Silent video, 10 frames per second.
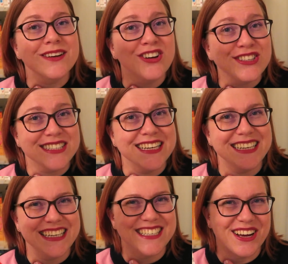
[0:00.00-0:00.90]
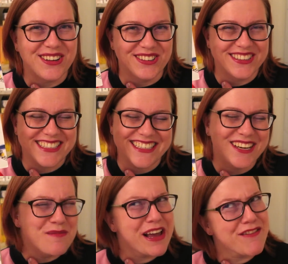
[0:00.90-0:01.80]
constantly told,
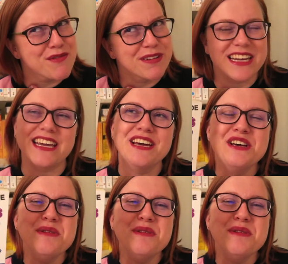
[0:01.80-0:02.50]
not by everybody,